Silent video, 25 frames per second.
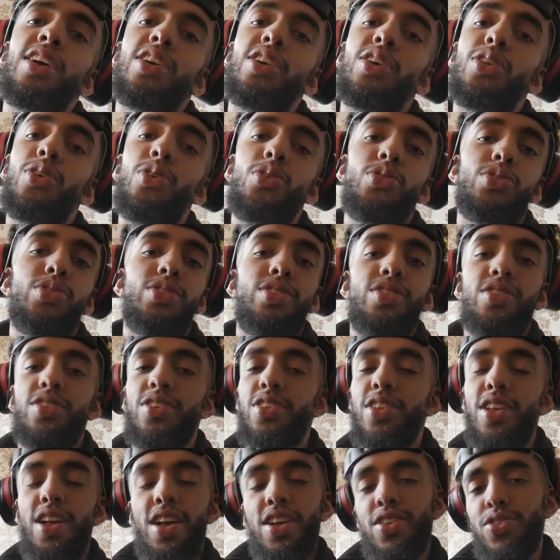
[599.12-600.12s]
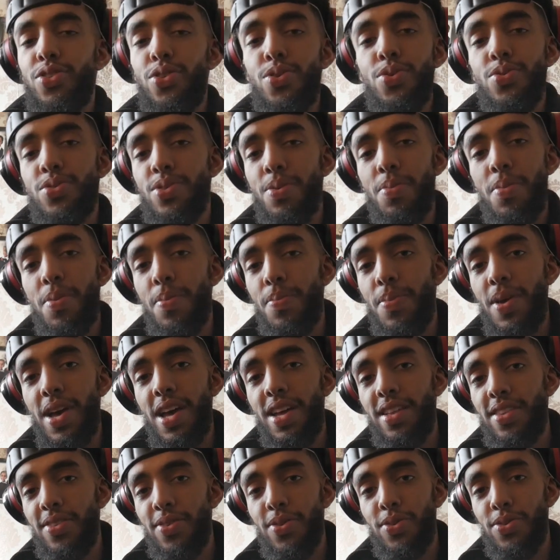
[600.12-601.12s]
you know, like, do something
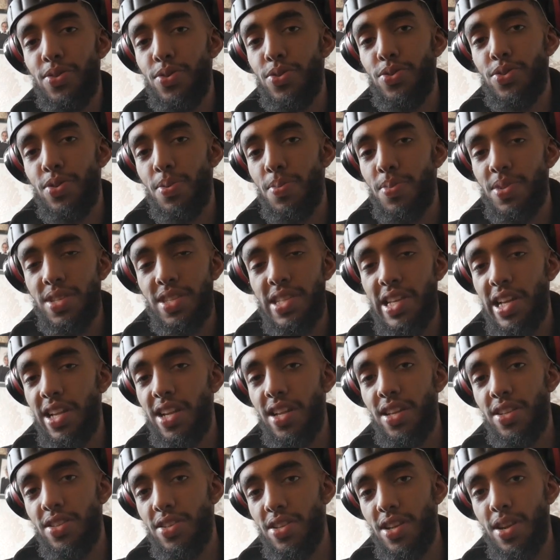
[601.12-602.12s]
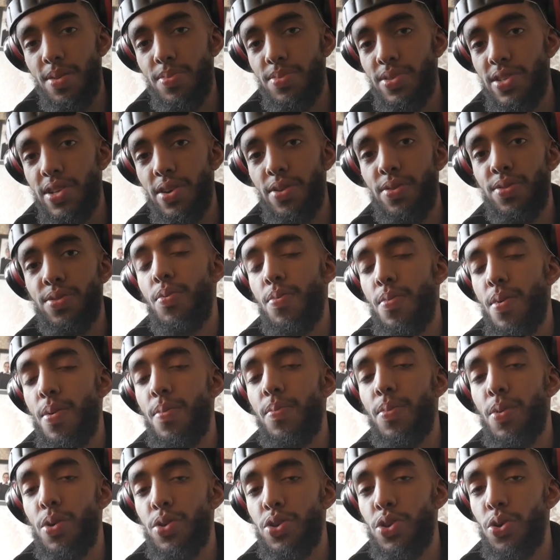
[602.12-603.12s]
bad or do something silly to themselves.
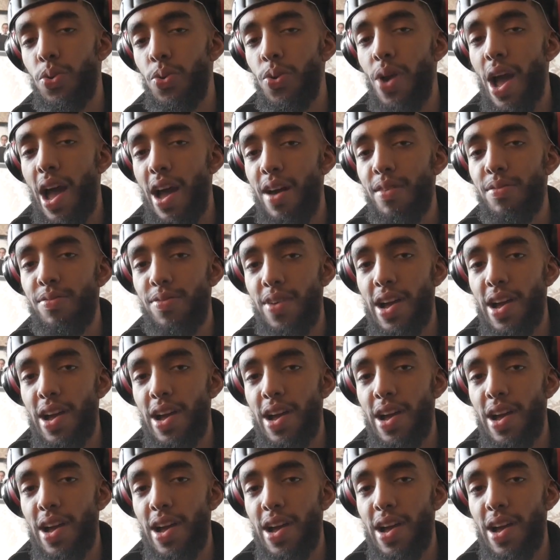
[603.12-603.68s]
Remember, you have